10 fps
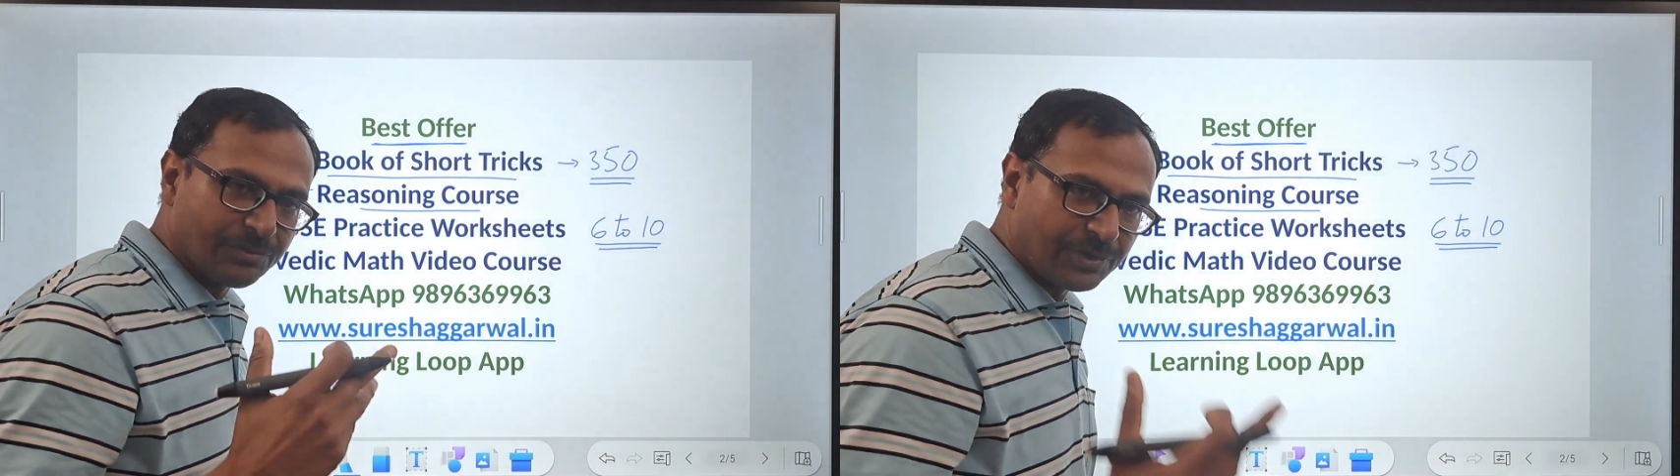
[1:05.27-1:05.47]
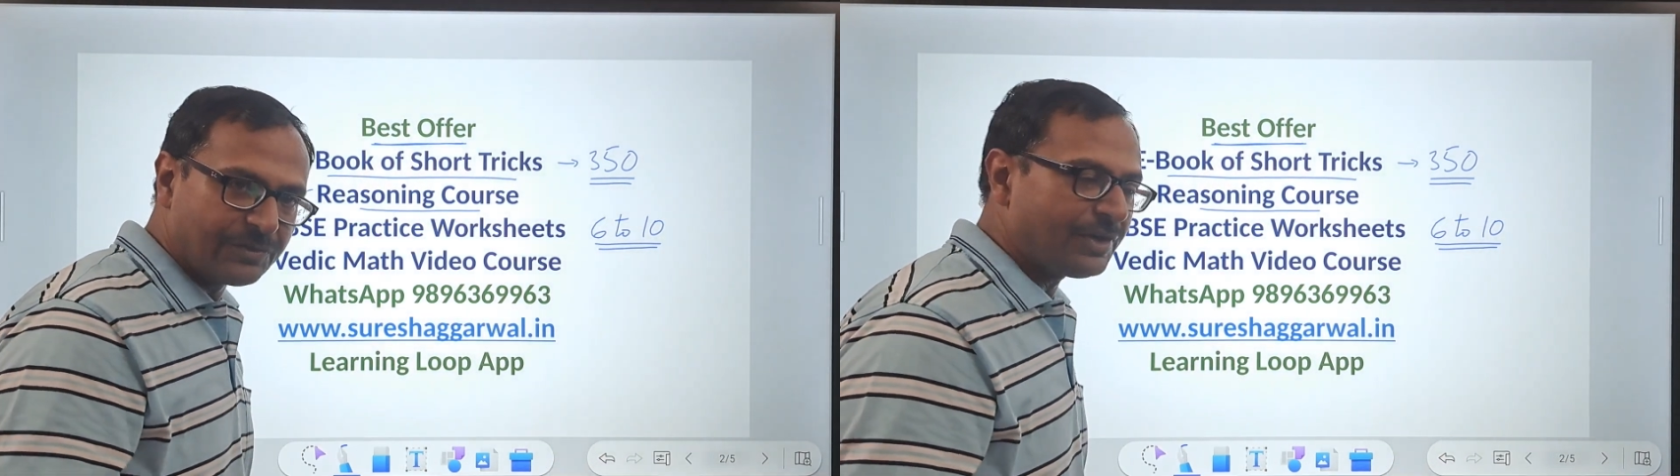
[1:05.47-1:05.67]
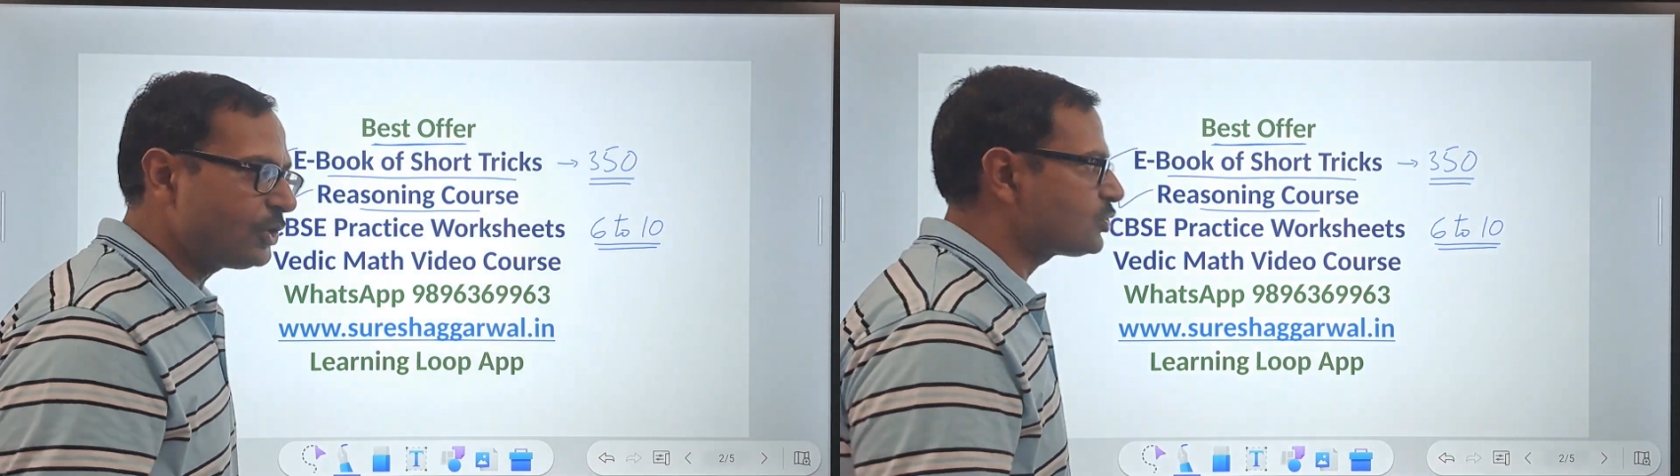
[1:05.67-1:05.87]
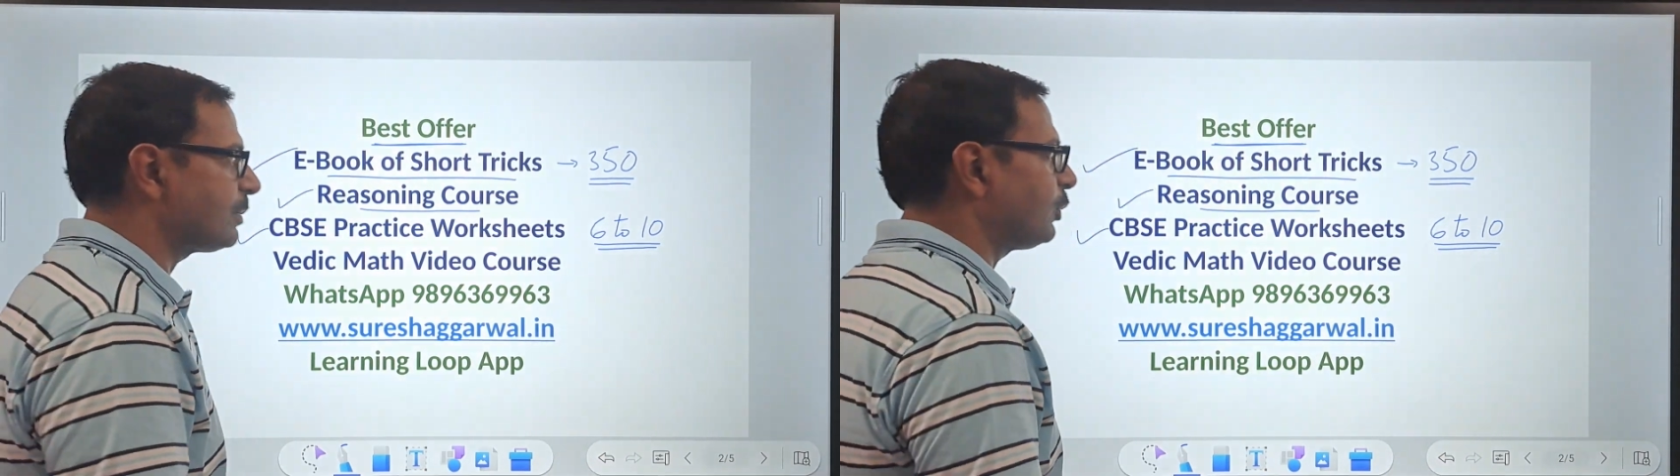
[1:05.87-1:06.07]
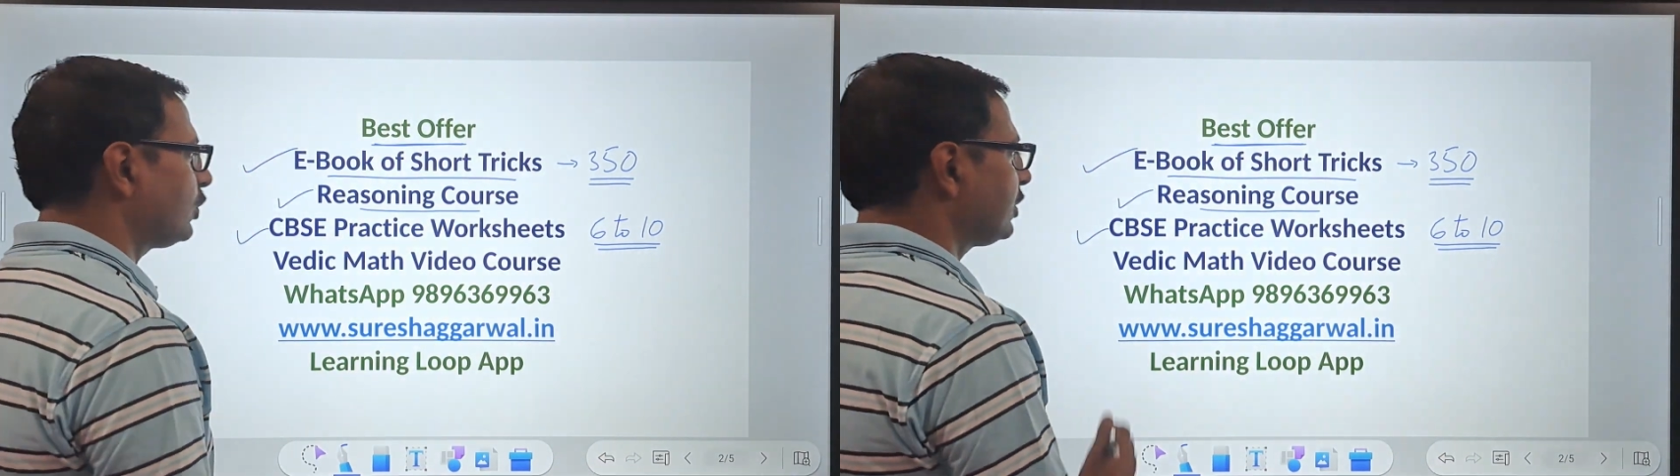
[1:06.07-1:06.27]
with video
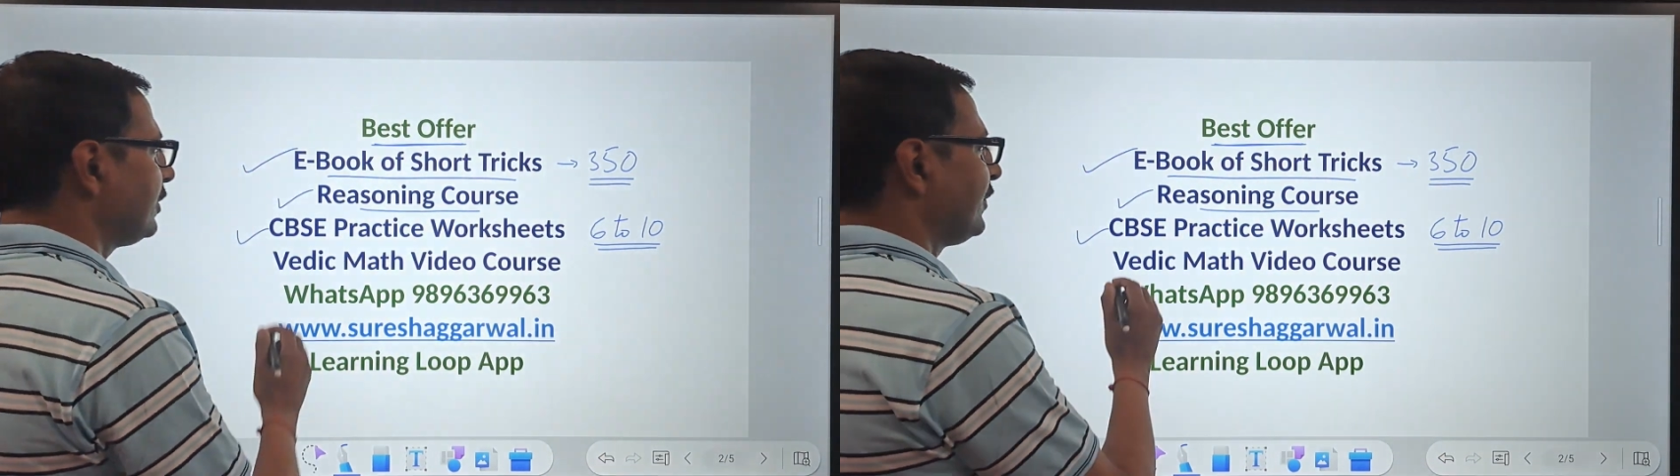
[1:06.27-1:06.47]
support.